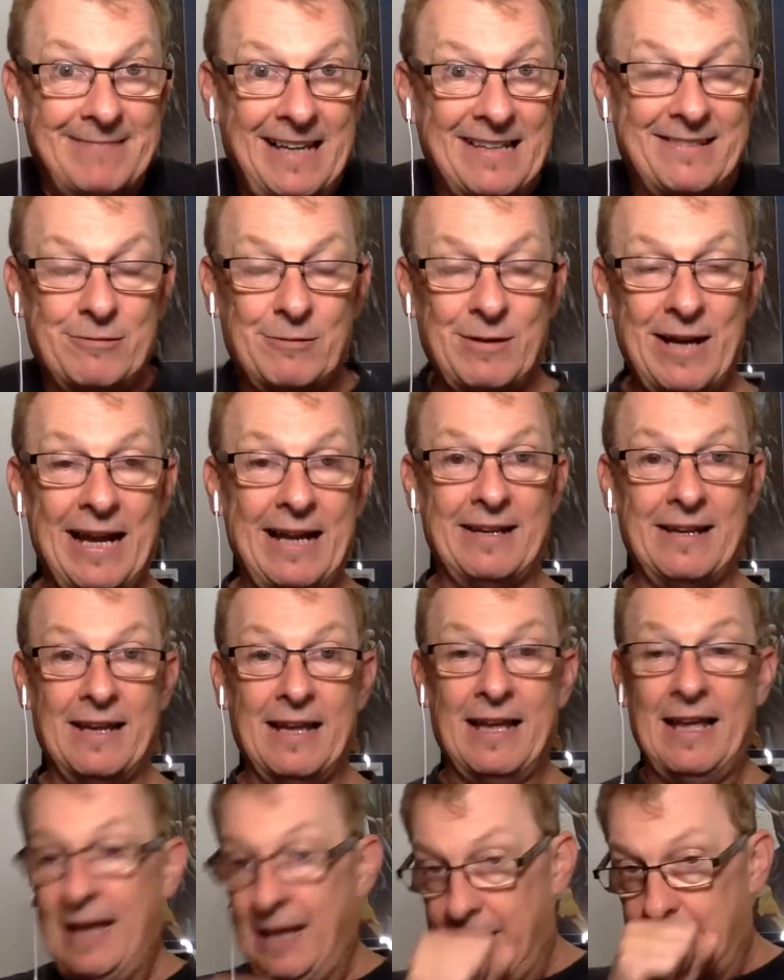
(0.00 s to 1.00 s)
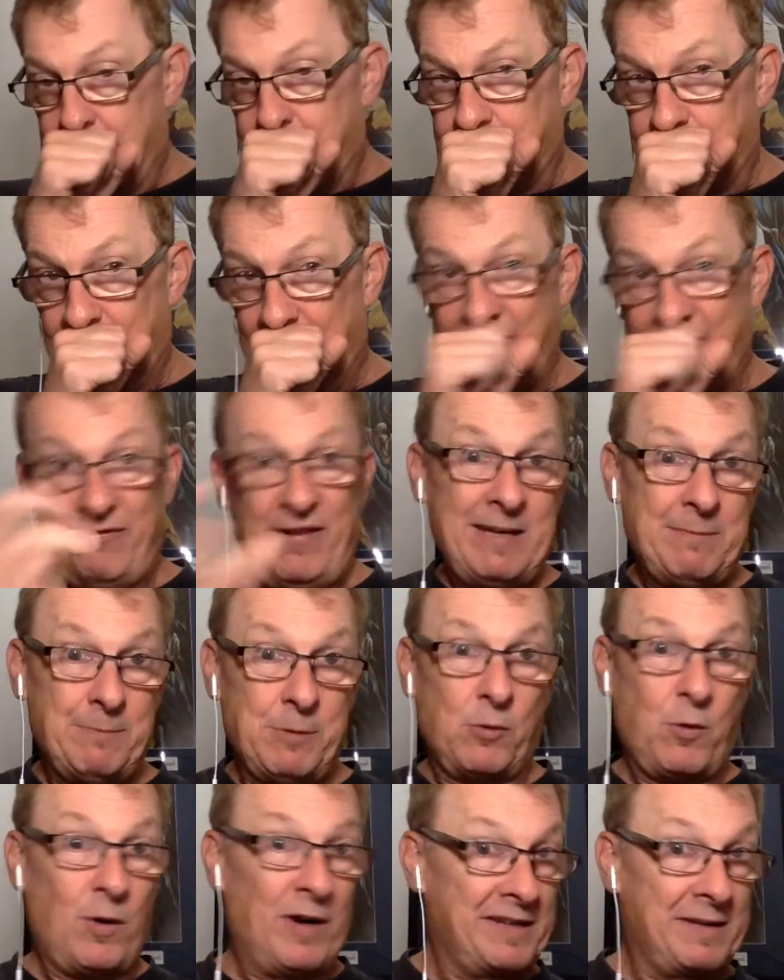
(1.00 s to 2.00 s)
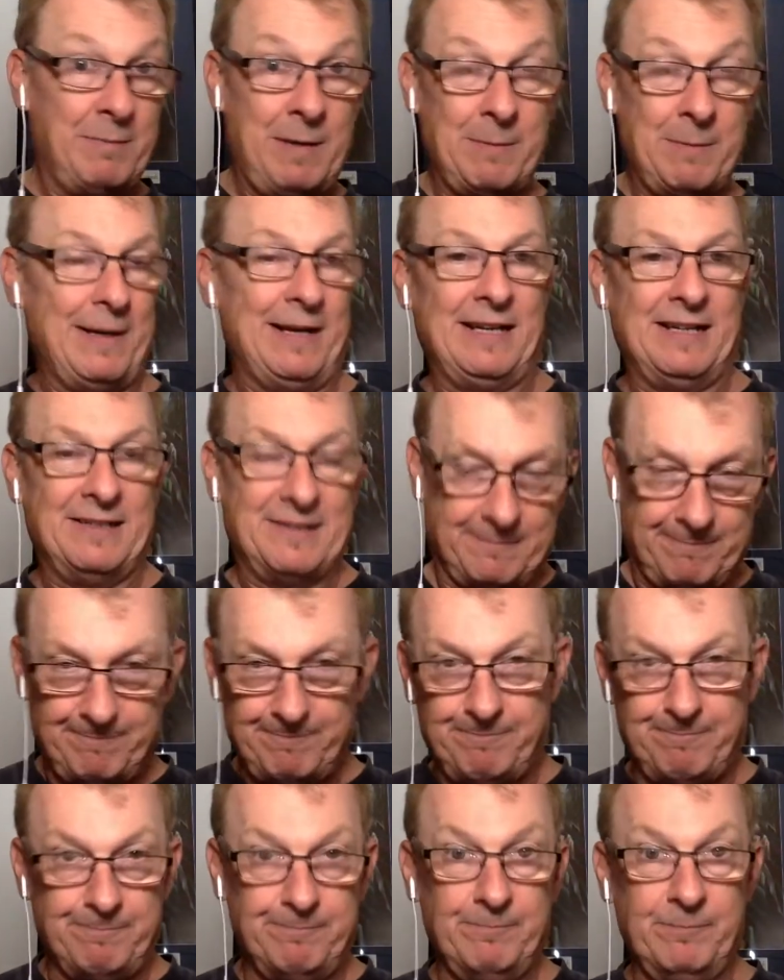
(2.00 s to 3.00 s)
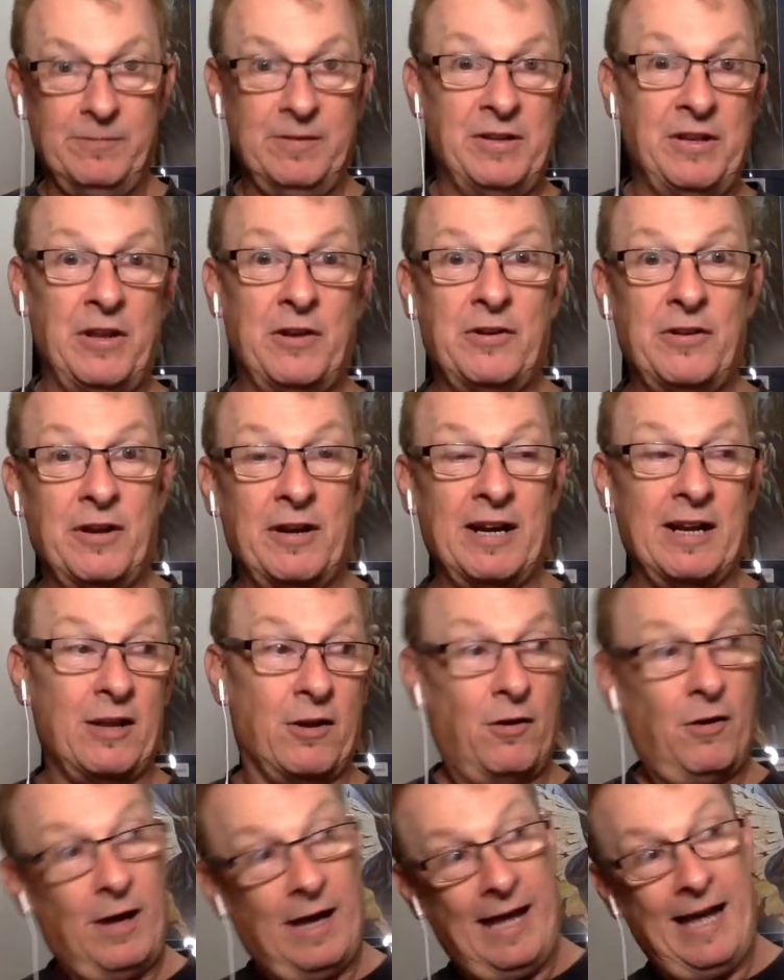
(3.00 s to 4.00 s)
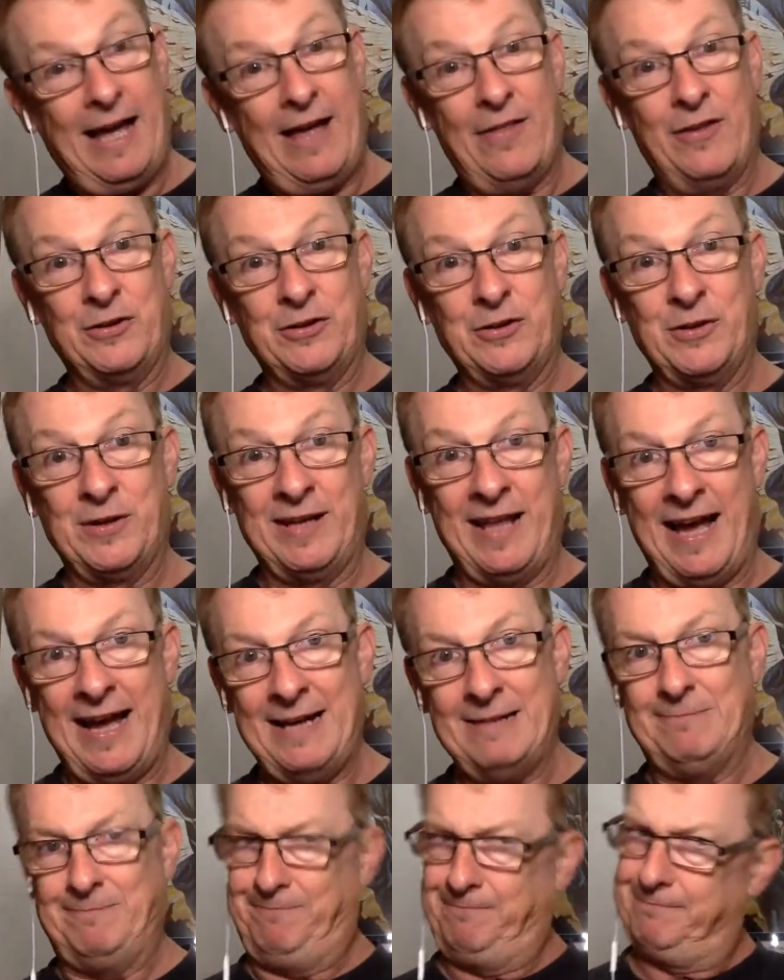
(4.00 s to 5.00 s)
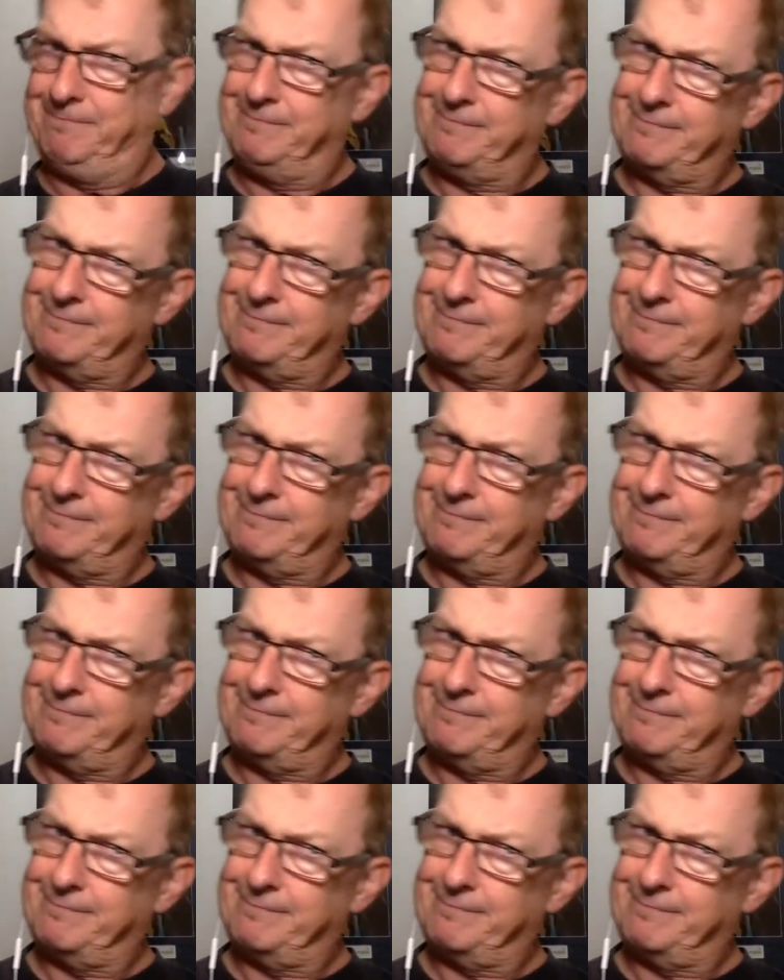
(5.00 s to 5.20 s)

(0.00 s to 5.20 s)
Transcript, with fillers: That's the reality, and Facebook wants to make money, so they're, they're going to go, aha, they're doing that